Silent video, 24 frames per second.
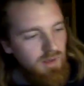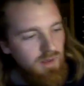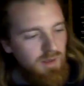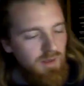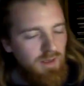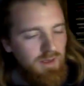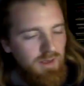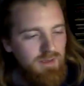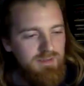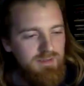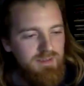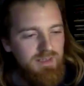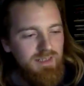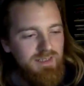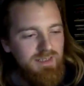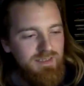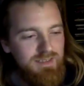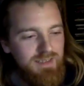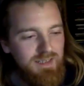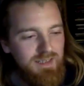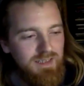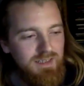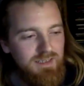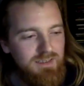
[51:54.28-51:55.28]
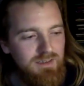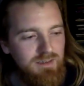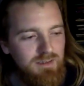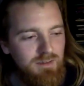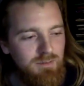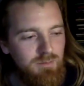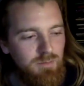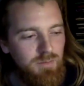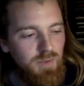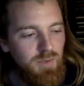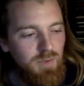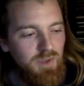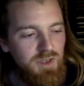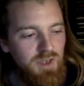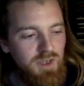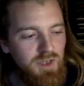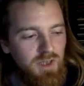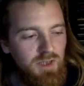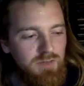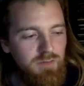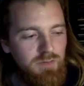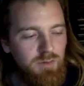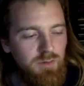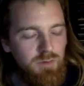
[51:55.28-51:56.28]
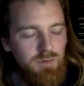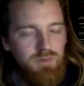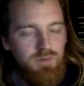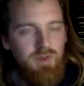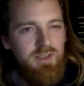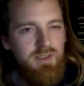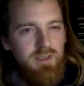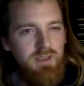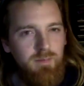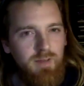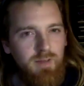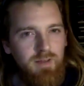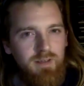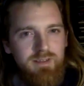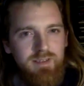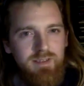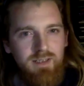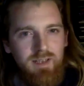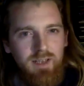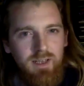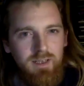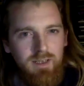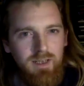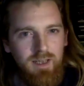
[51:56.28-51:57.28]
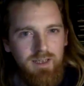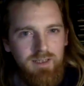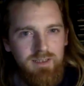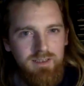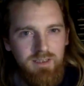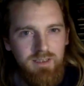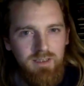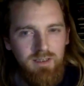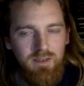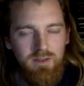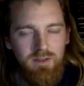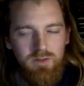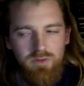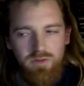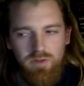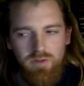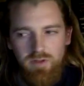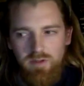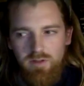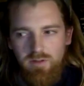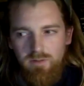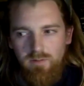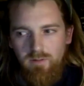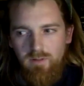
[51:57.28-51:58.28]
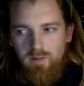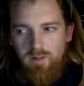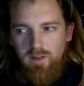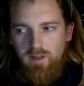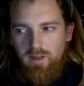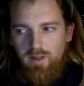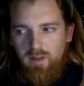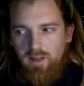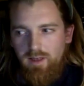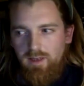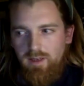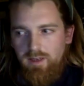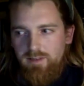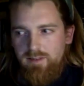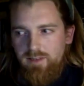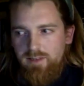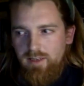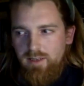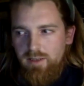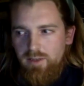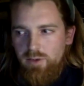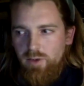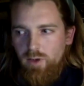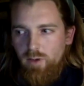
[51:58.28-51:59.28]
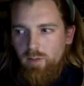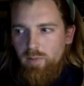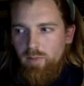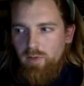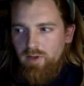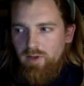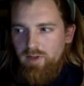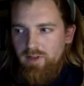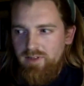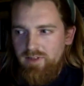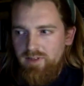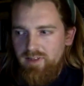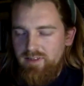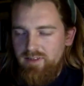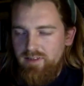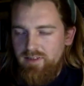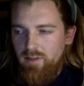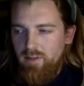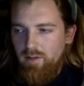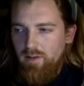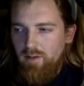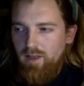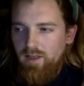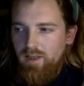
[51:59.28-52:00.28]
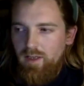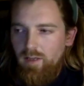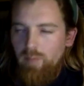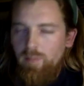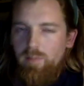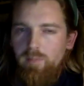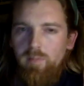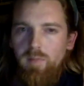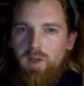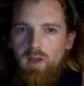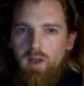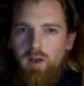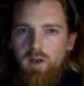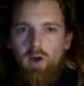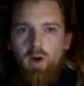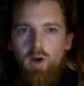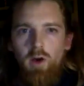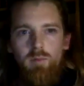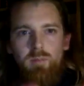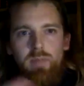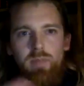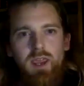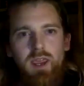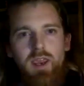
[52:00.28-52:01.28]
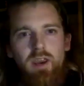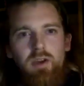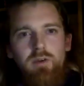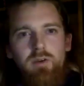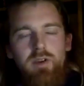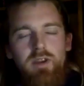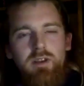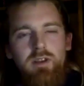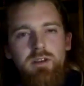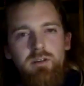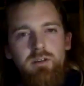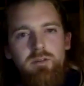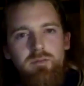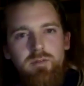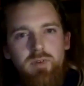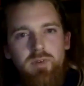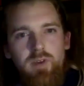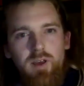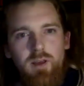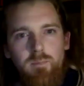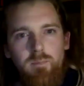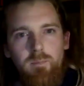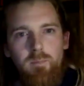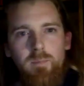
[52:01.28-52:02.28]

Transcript: in the 60s. But Charles Fort was writing about this in like 1900. And he said a dominant is a, like a, a long period of, uh,